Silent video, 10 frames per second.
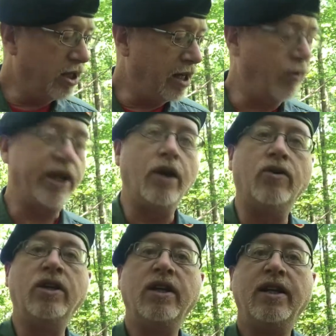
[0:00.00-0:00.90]
There we
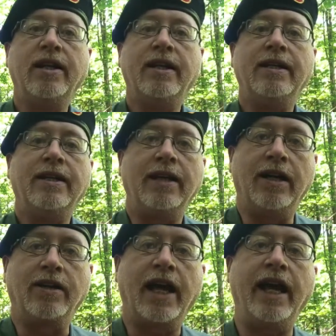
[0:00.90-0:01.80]
go.
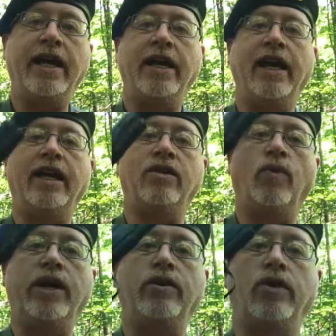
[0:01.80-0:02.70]
Okay, and the
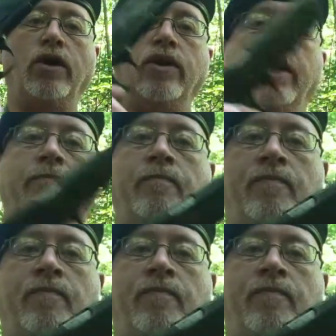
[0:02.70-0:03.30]
way you load it